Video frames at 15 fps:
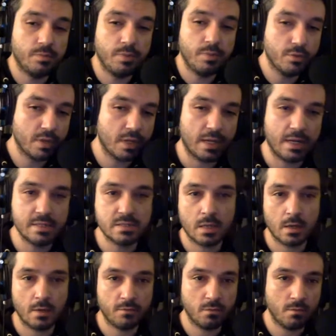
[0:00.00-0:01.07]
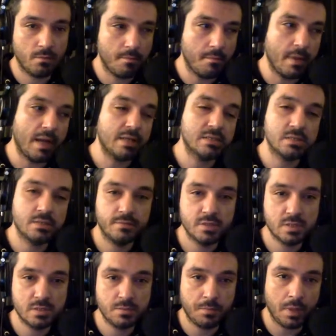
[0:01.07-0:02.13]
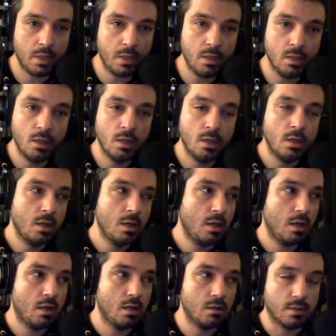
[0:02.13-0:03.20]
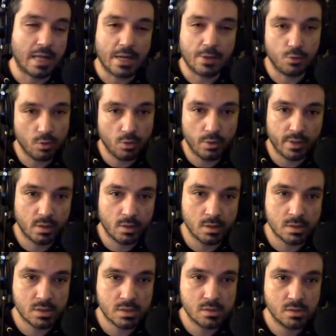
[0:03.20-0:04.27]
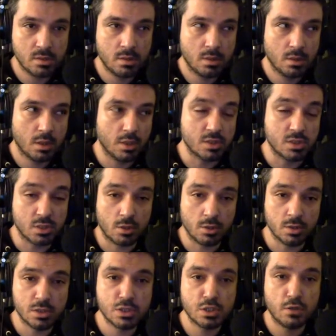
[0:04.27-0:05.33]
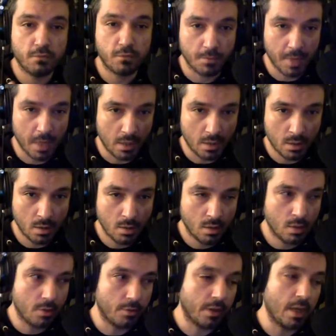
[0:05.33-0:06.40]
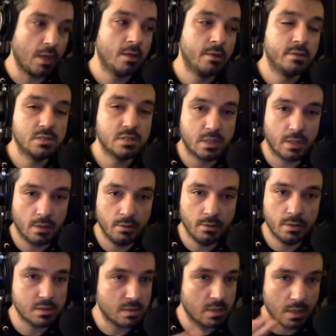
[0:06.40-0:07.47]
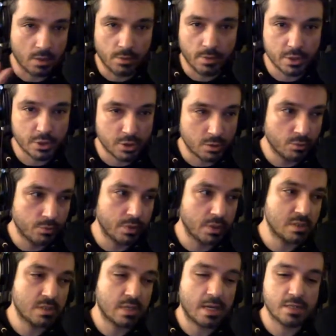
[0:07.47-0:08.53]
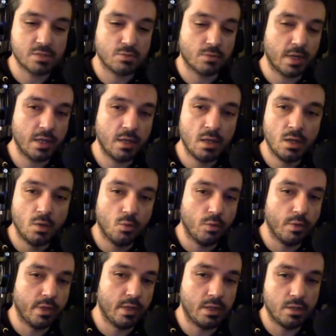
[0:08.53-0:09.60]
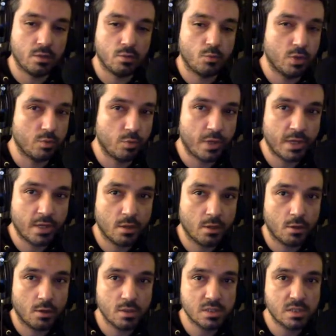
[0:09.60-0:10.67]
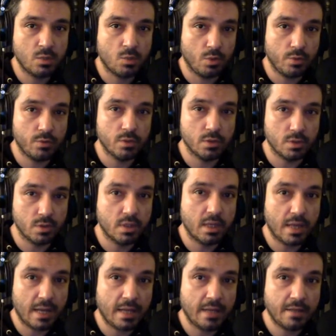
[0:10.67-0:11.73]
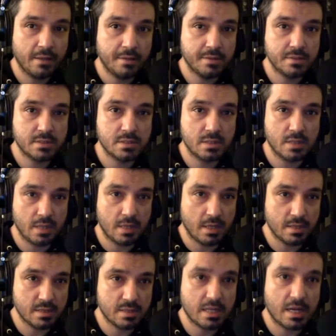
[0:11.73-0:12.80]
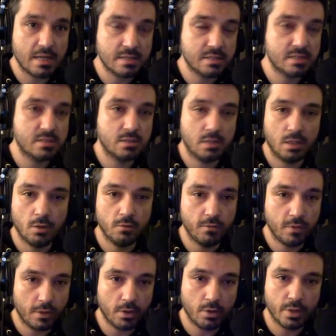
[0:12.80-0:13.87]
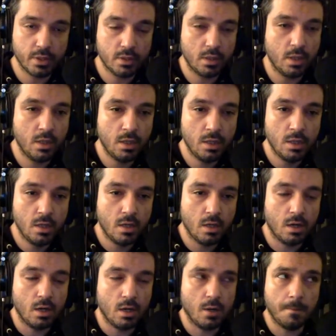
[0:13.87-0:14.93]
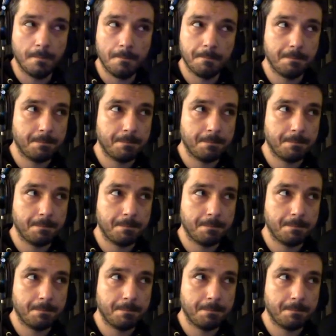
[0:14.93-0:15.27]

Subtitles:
both guys have massive speed, lateral quickness concerns for me. Okay, skill is not a question with these guys, right? With Brandon Carlson, and we will look at his stats, you know, very quickly. Um,